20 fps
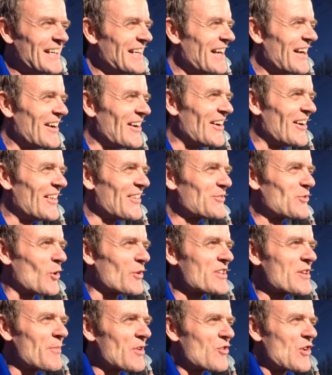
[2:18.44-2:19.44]
They're talking
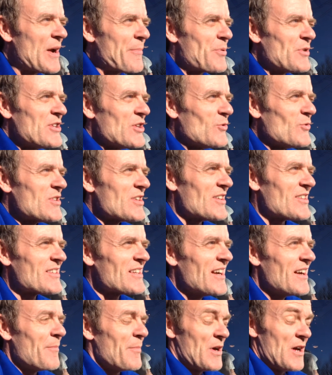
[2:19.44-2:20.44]
to some of the great producers,
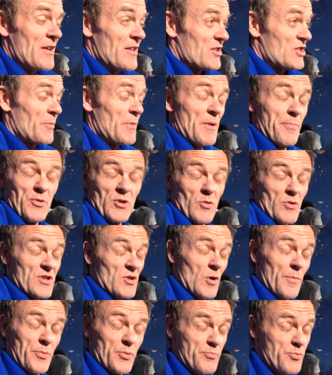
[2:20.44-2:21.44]
but some of the producers
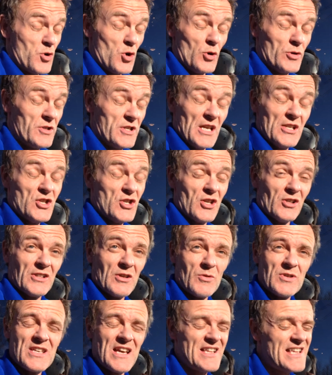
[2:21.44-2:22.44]
that were pro digital, they
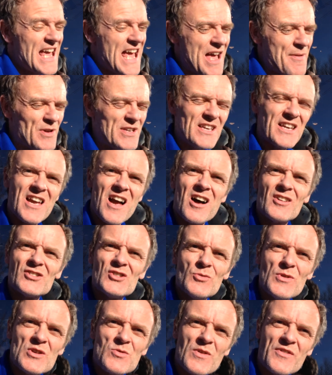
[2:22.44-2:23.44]
were saying, yeah, but you can't
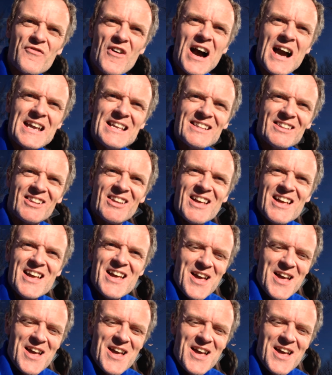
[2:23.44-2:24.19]
do this with vinyl